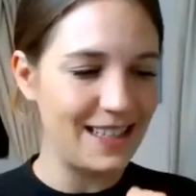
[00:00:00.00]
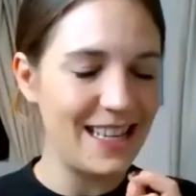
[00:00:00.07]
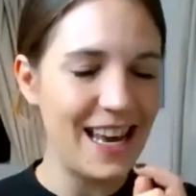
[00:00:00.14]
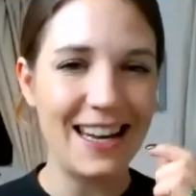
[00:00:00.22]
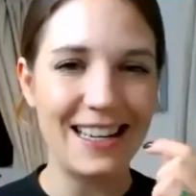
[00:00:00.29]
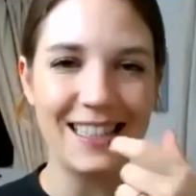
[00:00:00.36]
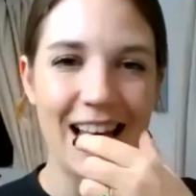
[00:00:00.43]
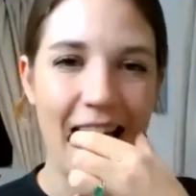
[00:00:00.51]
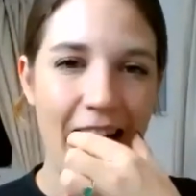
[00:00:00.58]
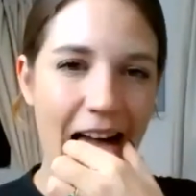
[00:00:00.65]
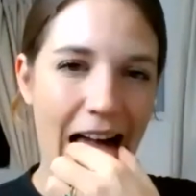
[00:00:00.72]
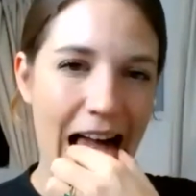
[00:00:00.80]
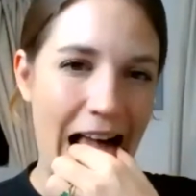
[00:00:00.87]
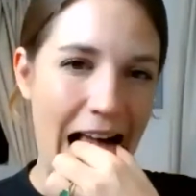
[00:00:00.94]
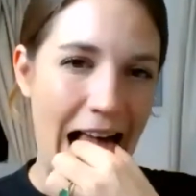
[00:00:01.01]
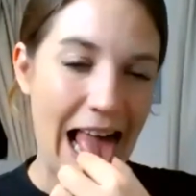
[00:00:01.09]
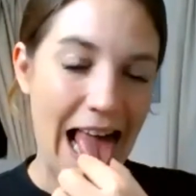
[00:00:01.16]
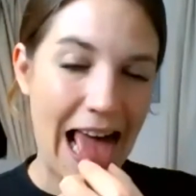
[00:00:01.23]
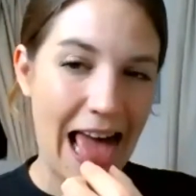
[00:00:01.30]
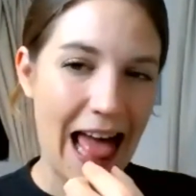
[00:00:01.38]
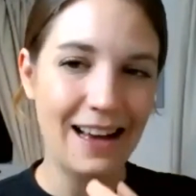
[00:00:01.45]
intense.
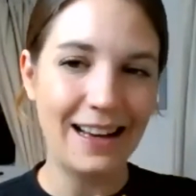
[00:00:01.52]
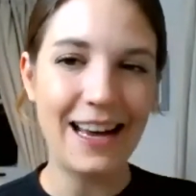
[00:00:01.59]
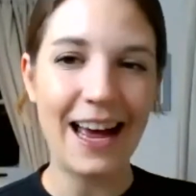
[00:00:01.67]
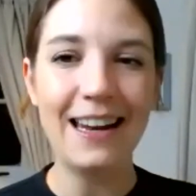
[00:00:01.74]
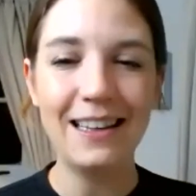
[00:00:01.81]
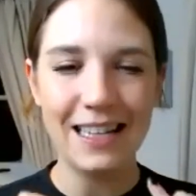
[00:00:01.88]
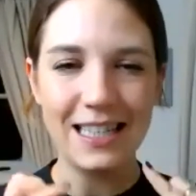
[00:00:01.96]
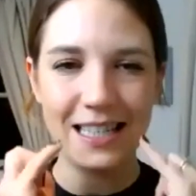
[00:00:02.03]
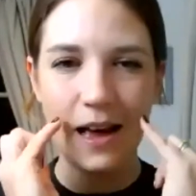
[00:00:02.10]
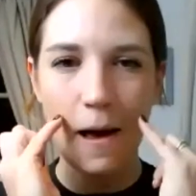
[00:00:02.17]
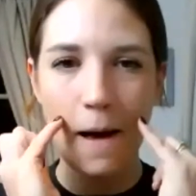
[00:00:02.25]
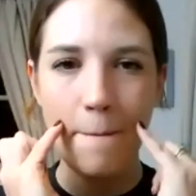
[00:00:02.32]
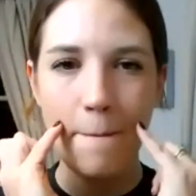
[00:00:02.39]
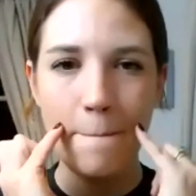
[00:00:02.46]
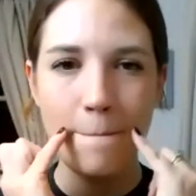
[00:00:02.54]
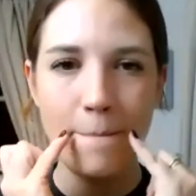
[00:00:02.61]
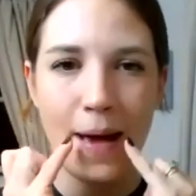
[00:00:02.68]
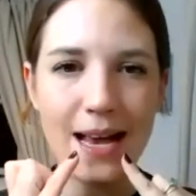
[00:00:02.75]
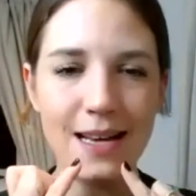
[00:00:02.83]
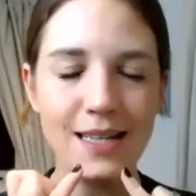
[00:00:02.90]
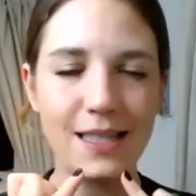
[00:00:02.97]
I'm getting this
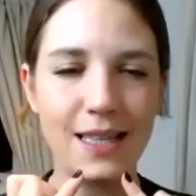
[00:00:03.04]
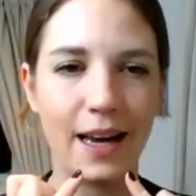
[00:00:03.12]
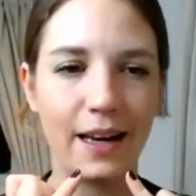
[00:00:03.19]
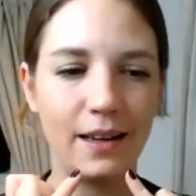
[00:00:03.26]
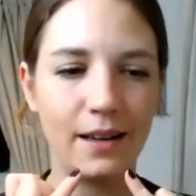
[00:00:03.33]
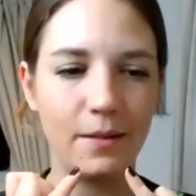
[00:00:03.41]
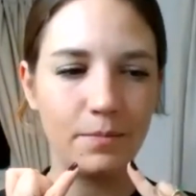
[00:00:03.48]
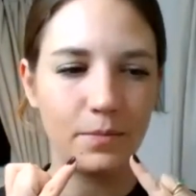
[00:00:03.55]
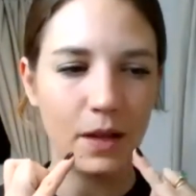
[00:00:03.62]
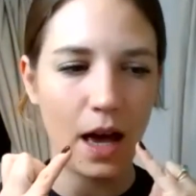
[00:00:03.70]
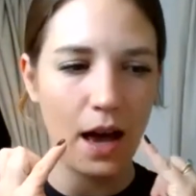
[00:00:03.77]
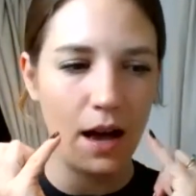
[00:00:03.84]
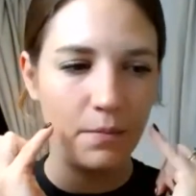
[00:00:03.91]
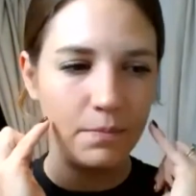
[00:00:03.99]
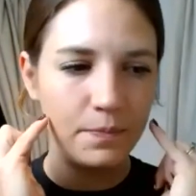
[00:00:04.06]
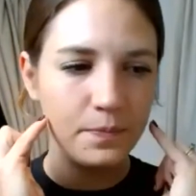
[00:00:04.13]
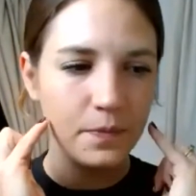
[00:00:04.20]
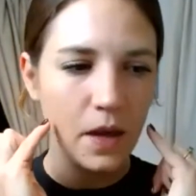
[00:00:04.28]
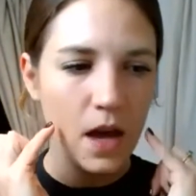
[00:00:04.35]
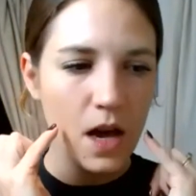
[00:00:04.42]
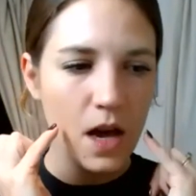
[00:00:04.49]
amazing
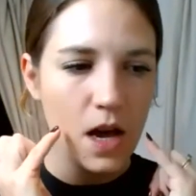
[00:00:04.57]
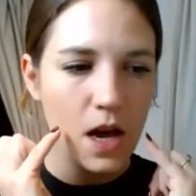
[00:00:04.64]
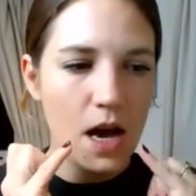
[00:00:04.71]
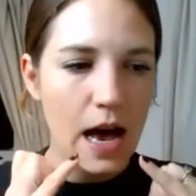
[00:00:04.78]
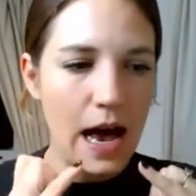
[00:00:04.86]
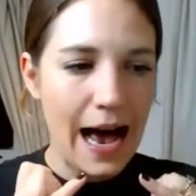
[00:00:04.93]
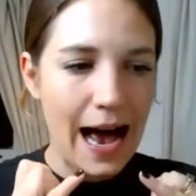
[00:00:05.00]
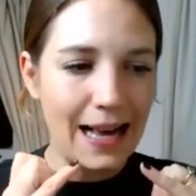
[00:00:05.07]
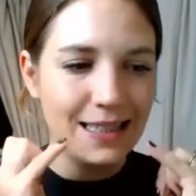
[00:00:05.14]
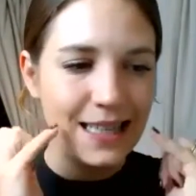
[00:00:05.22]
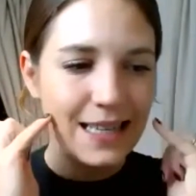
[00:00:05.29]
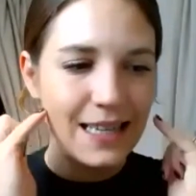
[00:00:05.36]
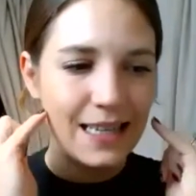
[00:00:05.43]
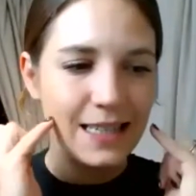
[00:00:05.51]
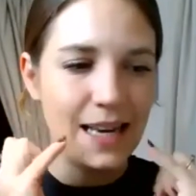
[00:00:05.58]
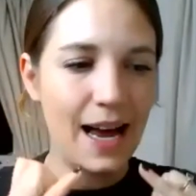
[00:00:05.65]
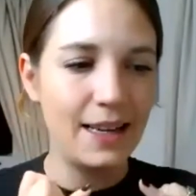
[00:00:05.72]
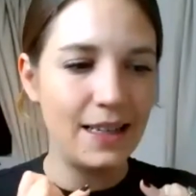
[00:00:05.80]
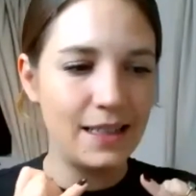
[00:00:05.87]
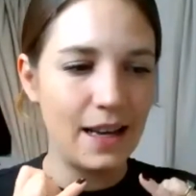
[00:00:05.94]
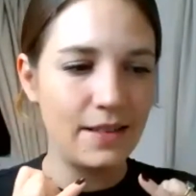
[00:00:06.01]
acid and
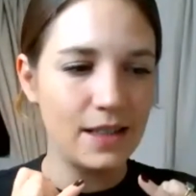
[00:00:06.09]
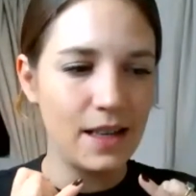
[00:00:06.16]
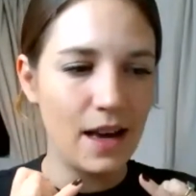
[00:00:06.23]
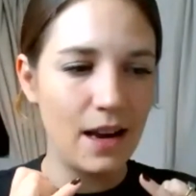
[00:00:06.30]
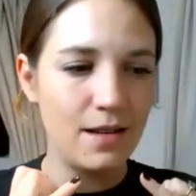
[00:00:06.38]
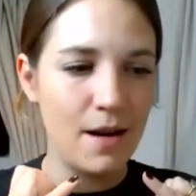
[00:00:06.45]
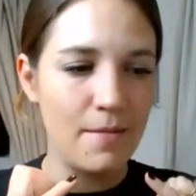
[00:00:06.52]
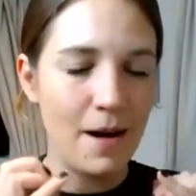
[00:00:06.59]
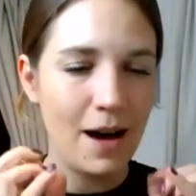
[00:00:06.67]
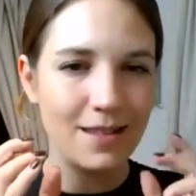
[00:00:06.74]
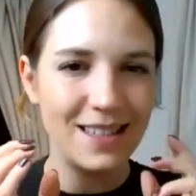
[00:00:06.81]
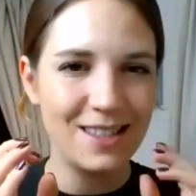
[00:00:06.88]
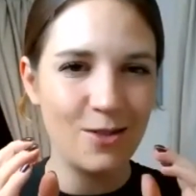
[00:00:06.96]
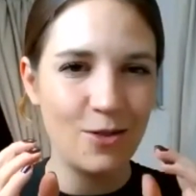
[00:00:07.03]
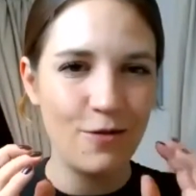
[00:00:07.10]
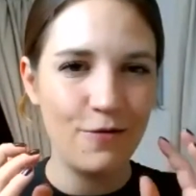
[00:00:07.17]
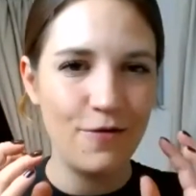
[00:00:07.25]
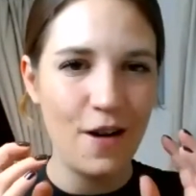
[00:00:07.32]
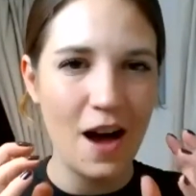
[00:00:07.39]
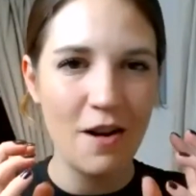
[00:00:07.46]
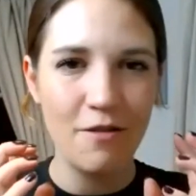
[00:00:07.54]
tannin down the side of my mouth. It's sort of
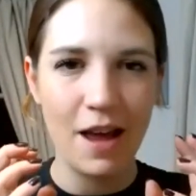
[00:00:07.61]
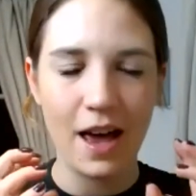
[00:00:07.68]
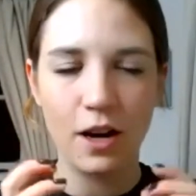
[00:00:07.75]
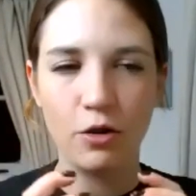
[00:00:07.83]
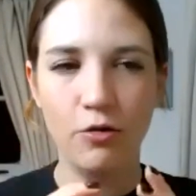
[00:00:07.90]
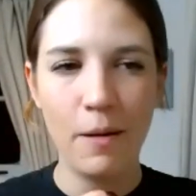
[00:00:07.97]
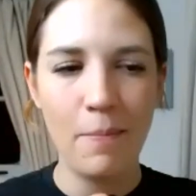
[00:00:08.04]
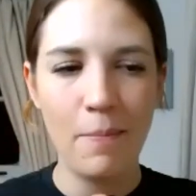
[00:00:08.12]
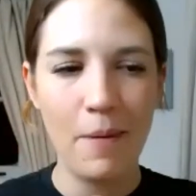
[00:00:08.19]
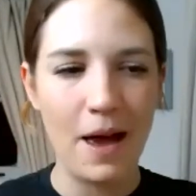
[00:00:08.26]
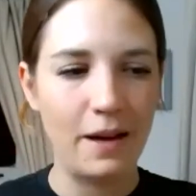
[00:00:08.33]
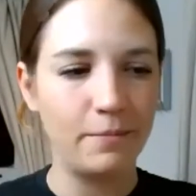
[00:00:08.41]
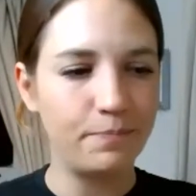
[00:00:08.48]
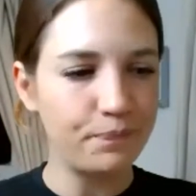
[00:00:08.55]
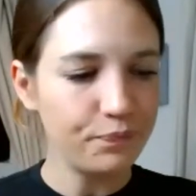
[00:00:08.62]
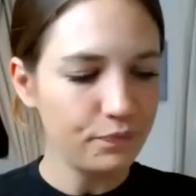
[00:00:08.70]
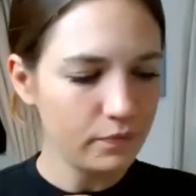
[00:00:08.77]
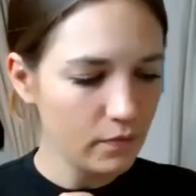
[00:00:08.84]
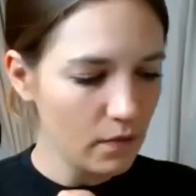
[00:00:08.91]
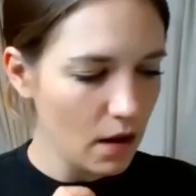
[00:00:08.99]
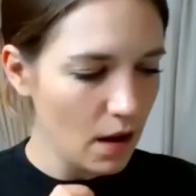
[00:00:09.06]
furry and grippy.
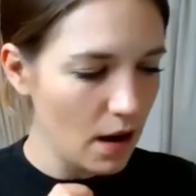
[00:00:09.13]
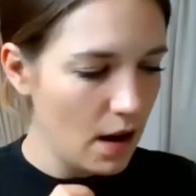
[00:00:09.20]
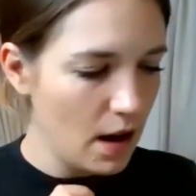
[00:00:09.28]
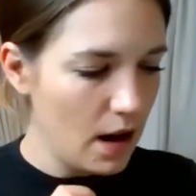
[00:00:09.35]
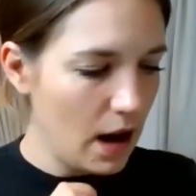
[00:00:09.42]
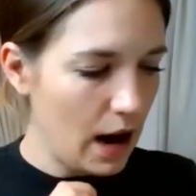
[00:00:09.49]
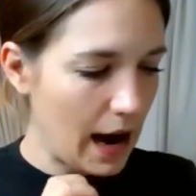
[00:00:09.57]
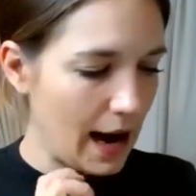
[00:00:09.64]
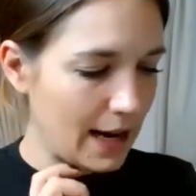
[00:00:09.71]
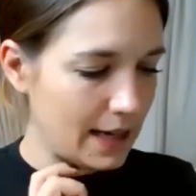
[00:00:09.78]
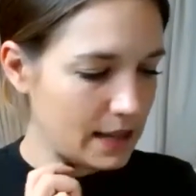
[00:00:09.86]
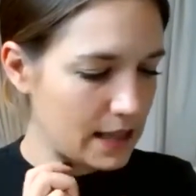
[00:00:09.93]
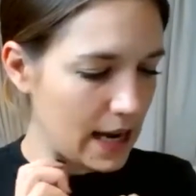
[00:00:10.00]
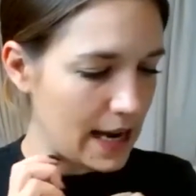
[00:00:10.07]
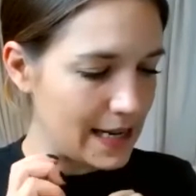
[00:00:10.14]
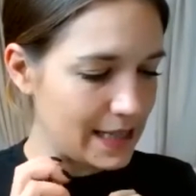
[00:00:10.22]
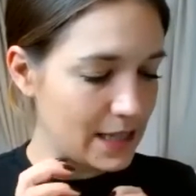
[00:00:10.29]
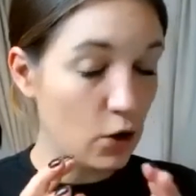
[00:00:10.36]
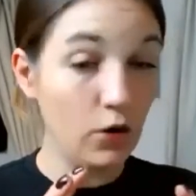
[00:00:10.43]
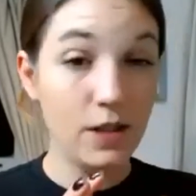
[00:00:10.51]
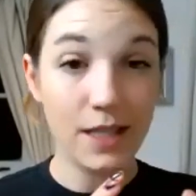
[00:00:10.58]
And
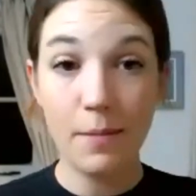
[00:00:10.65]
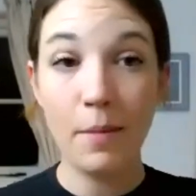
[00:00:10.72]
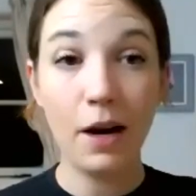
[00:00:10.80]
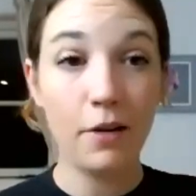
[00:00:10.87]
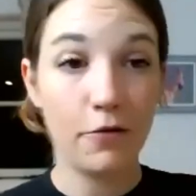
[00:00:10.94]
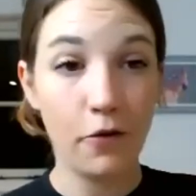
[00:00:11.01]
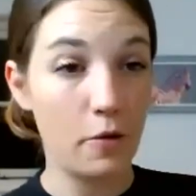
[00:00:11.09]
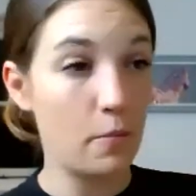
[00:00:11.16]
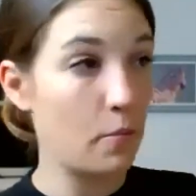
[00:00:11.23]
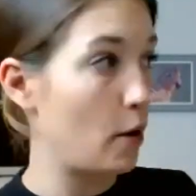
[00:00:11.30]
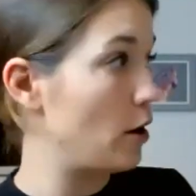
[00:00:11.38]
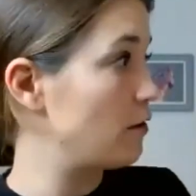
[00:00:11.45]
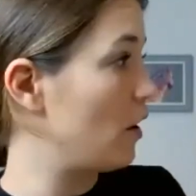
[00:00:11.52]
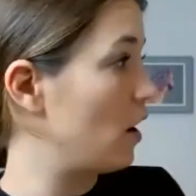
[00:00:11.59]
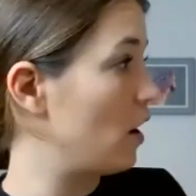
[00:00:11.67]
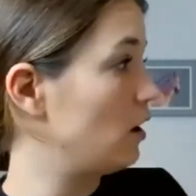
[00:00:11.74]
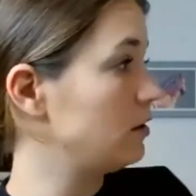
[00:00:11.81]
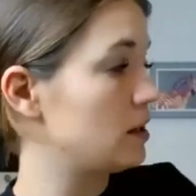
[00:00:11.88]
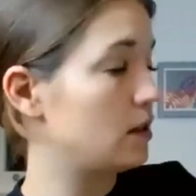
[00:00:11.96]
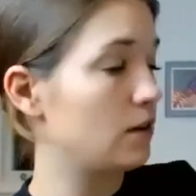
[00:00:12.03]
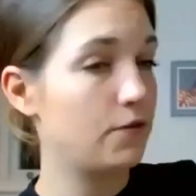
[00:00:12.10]
it's got similar fruit
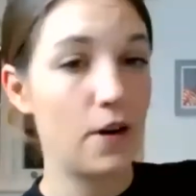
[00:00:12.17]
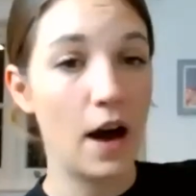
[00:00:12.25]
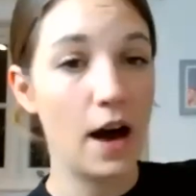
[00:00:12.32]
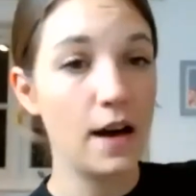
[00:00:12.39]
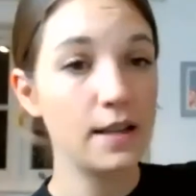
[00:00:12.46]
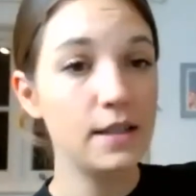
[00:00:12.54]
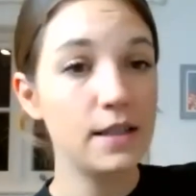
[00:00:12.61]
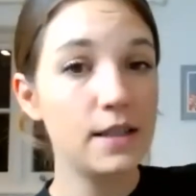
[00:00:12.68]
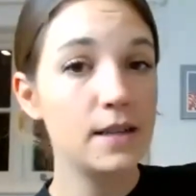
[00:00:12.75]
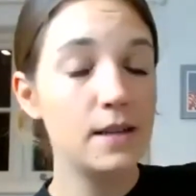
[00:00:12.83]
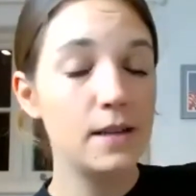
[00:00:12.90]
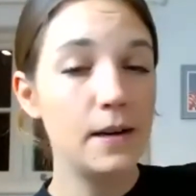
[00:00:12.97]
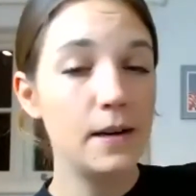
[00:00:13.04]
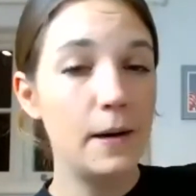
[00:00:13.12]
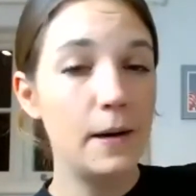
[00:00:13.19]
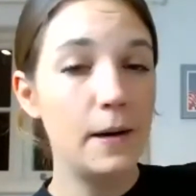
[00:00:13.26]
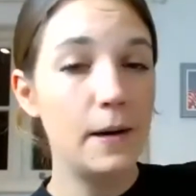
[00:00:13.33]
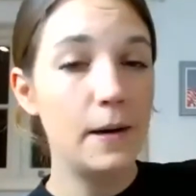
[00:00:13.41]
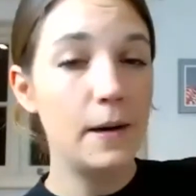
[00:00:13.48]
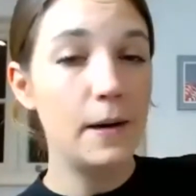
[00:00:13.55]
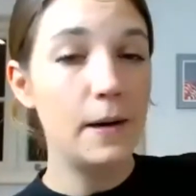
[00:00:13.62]
profile to the first,
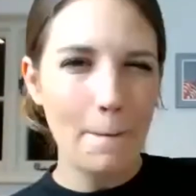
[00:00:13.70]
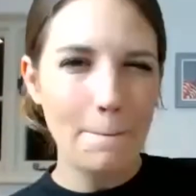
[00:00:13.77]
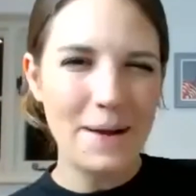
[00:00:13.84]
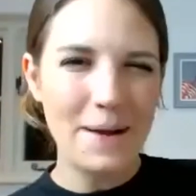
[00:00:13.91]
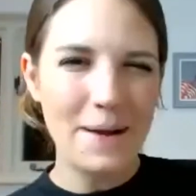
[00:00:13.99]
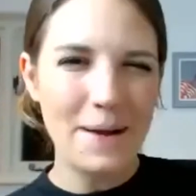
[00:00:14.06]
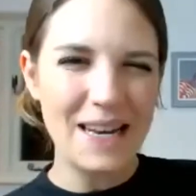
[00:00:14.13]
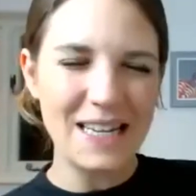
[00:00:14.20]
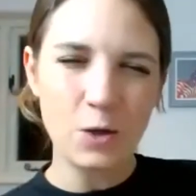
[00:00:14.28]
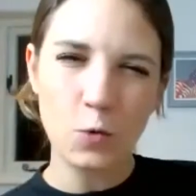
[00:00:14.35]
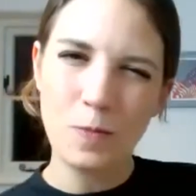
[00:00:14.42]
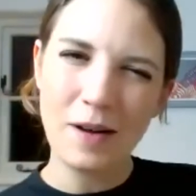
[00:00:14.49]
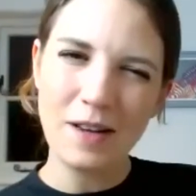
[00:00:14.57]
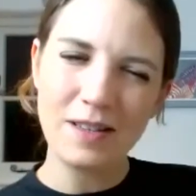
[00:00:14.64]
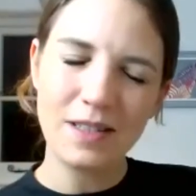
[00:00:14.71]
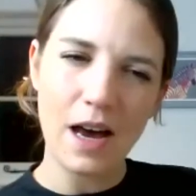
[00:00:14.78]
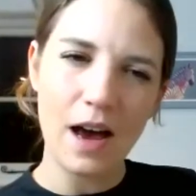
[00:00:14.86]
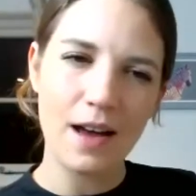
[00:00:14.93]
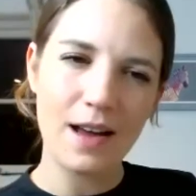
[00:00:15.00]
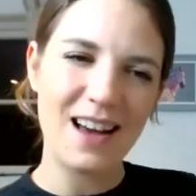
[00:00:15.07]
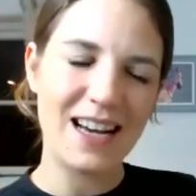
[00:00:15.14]
but it's almost
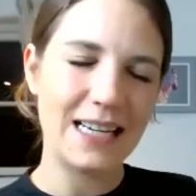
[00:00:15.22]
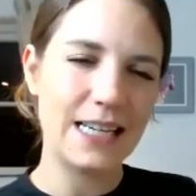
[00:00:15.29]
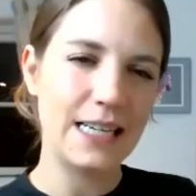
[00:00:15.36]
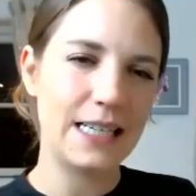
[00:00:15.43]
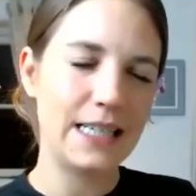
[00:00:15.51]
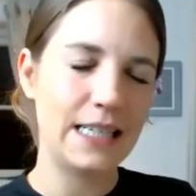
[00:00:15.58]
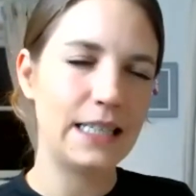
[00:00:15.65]
a